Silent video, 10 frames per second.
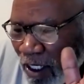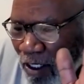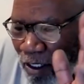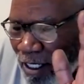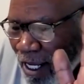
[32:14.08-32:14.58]

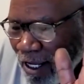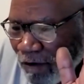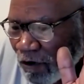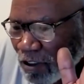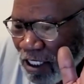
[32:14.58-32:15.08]
been
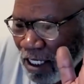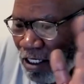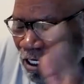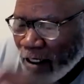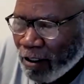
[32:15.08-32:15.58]
dead for 10
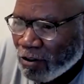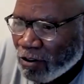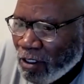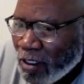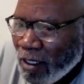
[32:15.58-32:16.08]
years,
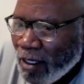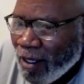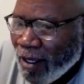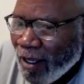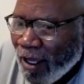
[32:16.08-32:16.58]

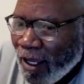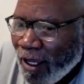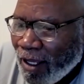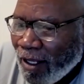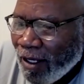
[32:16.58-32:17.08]

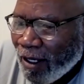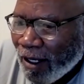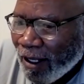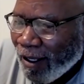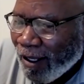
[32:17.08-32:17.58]
and
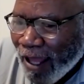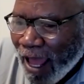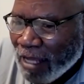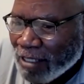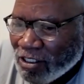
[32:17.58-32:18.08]

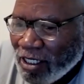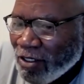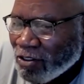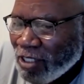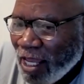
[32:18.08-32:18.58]
I
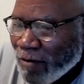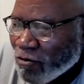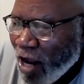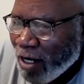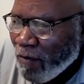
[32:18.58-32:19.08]
still say I'm
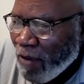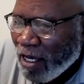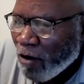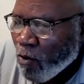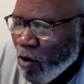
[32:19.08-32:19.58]
trying to
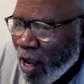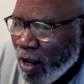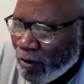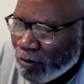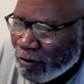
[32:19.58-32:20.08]
make her
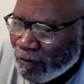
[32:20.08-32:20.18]
proud.